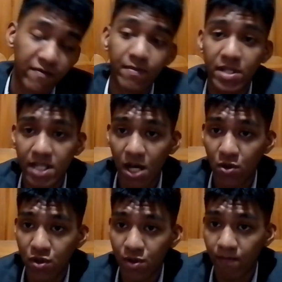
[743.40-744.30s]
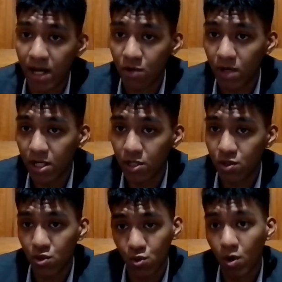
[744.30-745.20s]
from the south
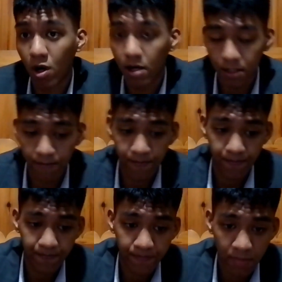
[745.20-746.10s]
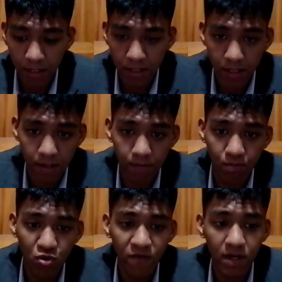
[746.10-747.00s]
migrated to Harlem.
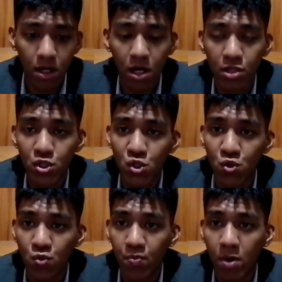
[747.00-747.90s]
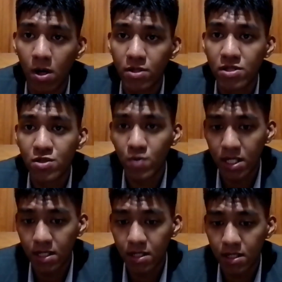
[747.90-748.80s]
Moving on to part
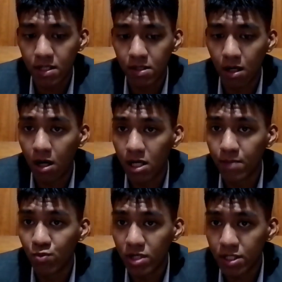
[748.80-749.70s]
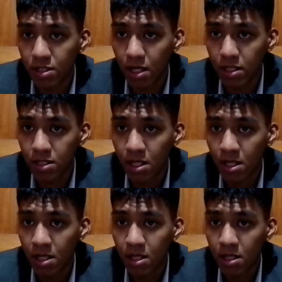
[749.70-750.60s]
3, the Harlem Renaissance.
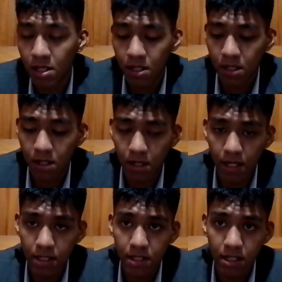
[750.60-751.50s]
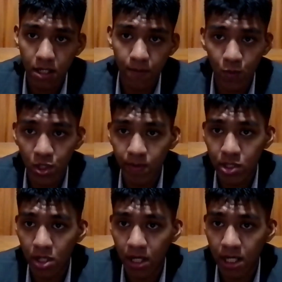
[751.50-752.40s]
Here I'm going to
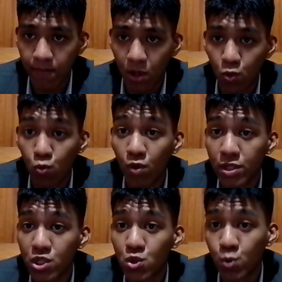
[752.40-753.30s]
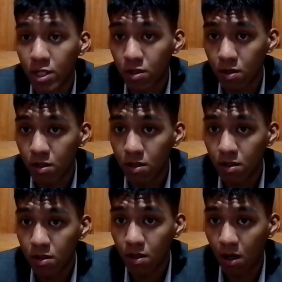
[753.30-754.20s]
be talking about what triggered
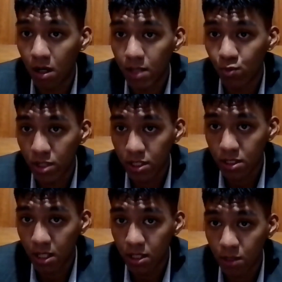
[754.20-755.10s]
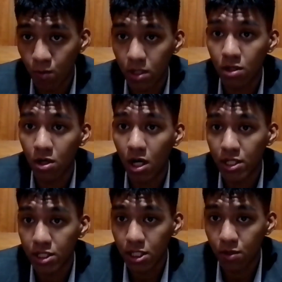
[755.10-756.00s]
the Harlem Renaissance and what
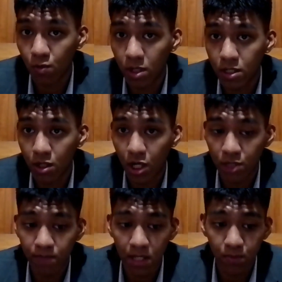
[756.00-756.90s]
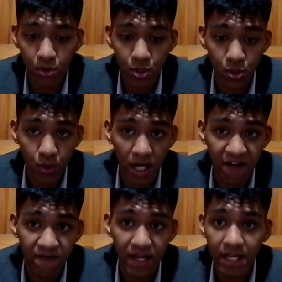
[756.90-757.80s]
caused it, what caused people to
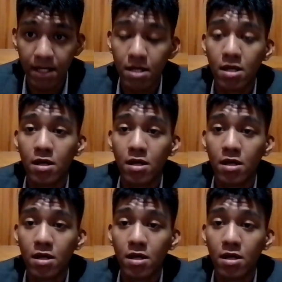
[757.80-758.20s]
have a